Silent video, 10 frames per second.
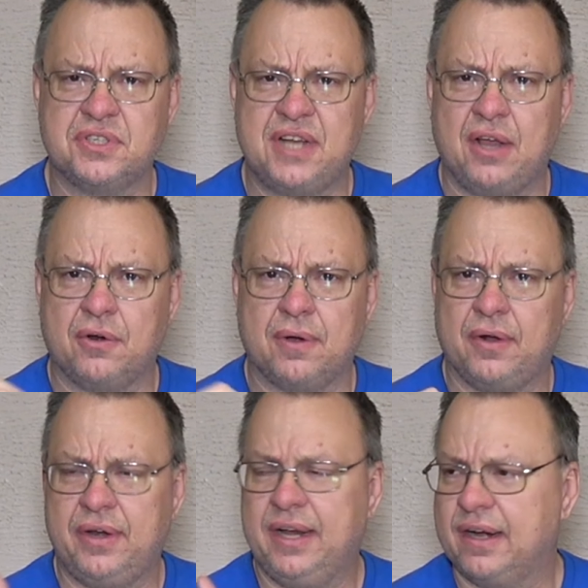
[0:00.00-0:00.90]
down
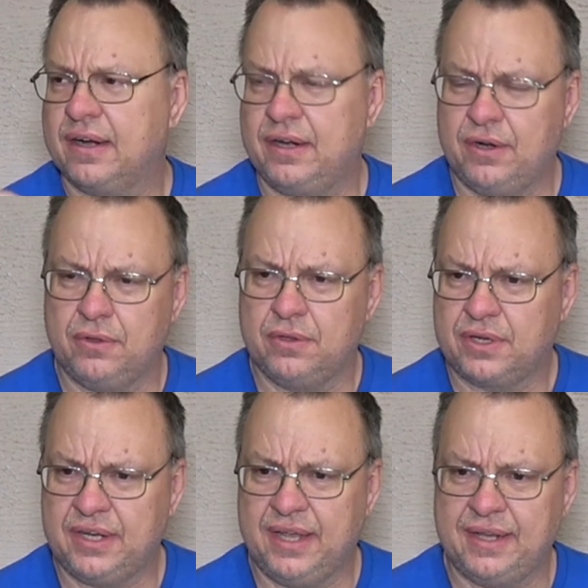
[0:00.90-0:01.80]
around here, you know,
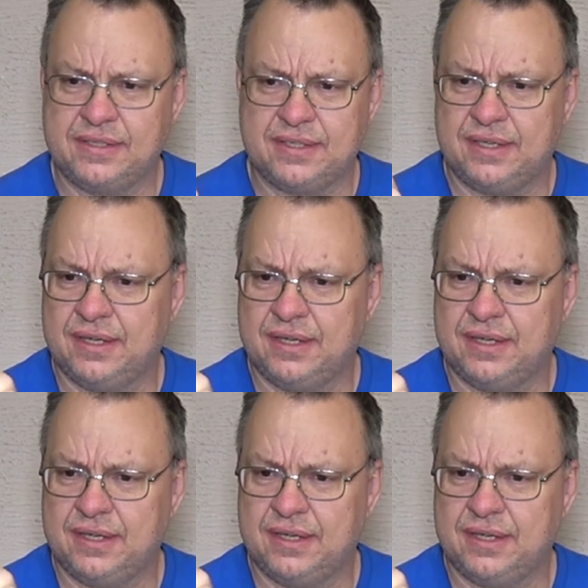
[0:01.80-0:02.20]
looking at